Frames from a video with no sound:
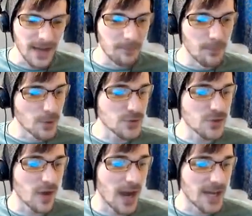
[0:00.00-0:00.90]
A
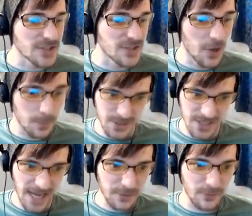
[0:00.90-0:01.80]
motorized
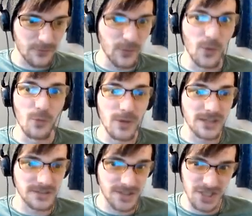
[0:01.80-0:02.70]
knobsack with four
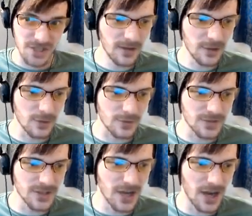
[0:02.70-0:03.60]
wheels. Oh,
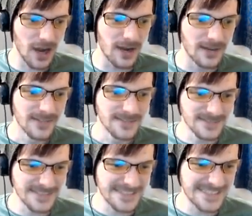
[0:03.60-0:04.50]
no!
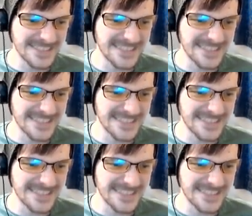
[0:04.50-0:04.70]
No!